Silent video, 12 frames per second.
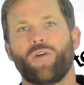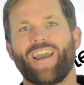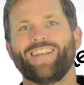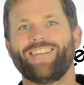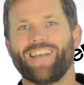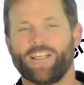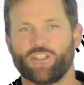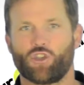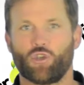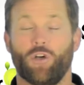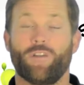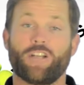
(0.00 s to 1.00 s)
a tennis
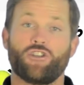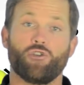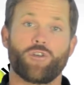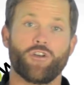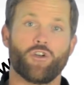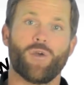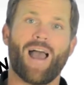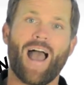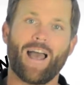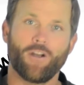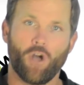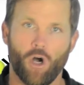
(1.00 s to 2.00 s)
drill that you can do
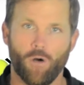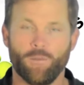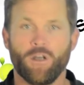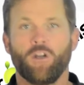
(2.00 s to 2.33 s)
at home